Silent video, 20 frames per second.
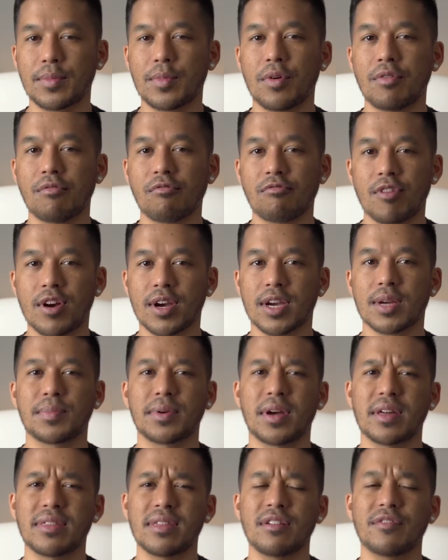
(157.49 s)
more rugged,
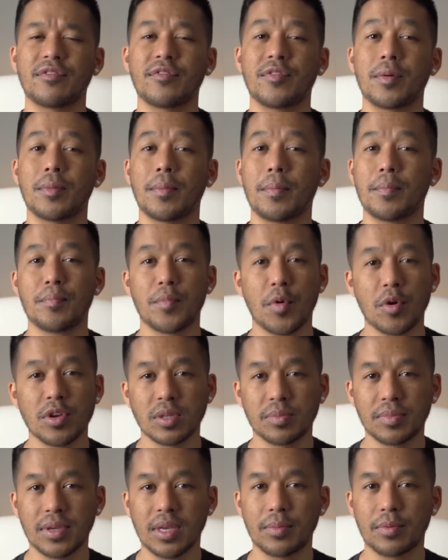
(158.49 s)
but I think for
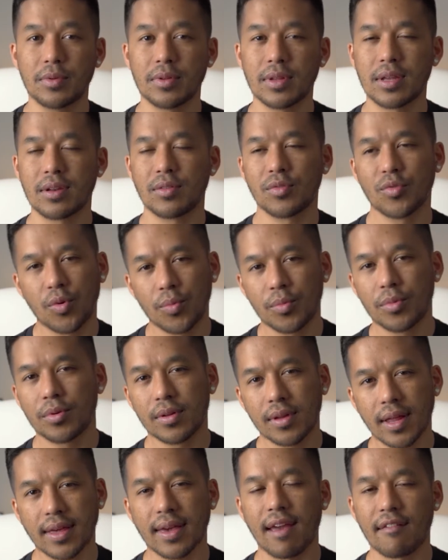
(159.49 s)
most people in normal,
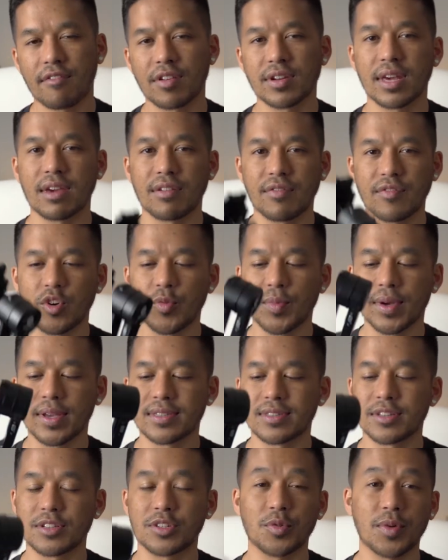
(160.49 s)
like everyday filming
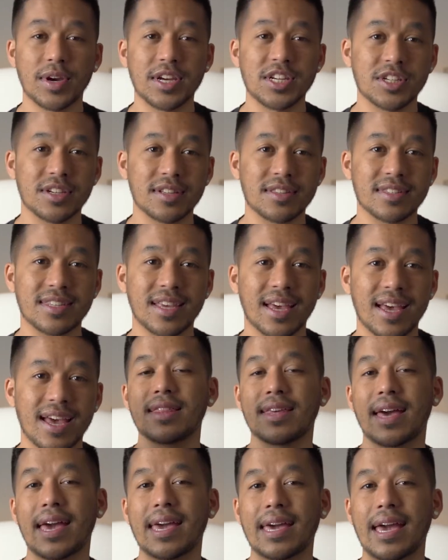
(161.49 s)
situations,
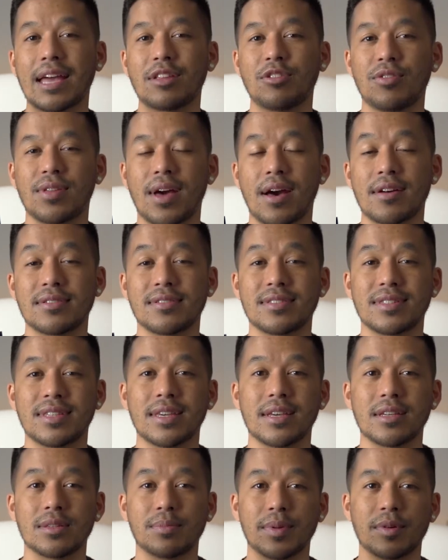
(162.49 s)
the A K two thousand
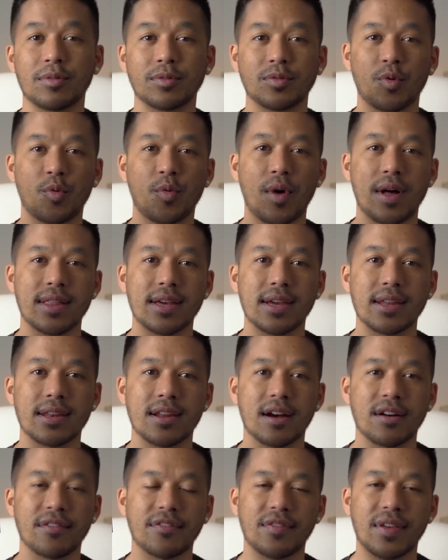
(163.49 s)
C is built well
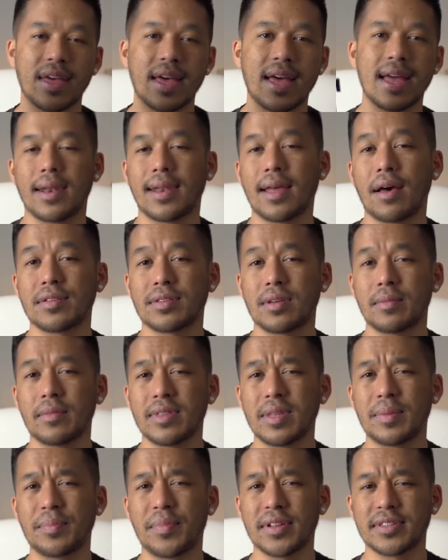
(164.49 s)
enough. Now, some of
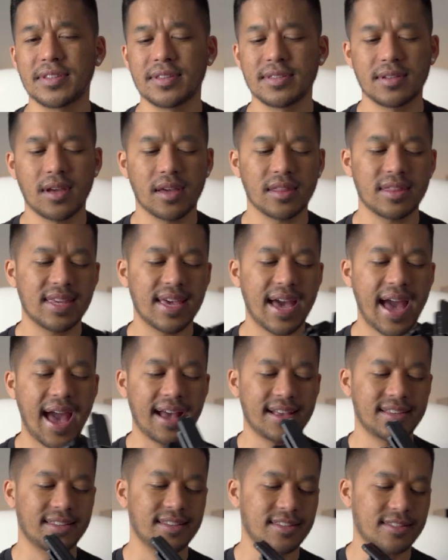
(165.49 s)
the buttons like the
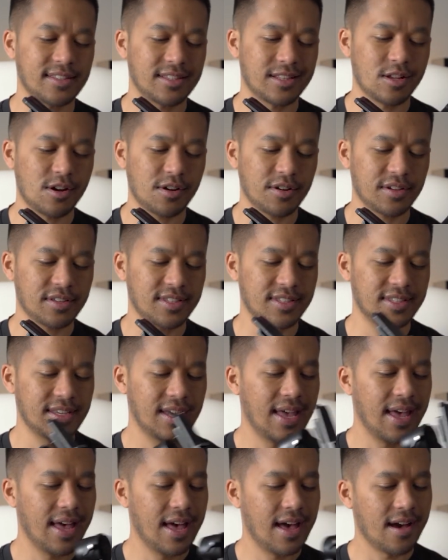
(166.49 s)
axis locks,
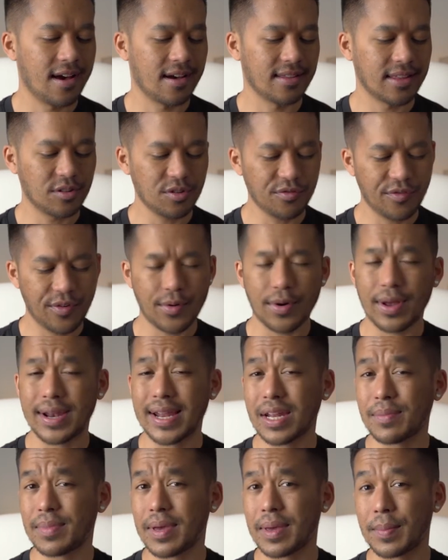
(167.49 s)
uh, they do feel a
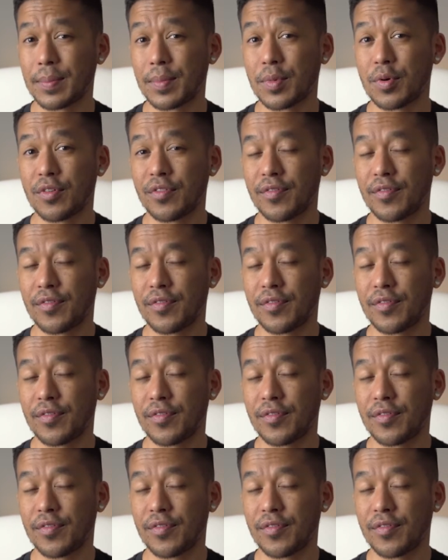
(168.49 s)
little bit more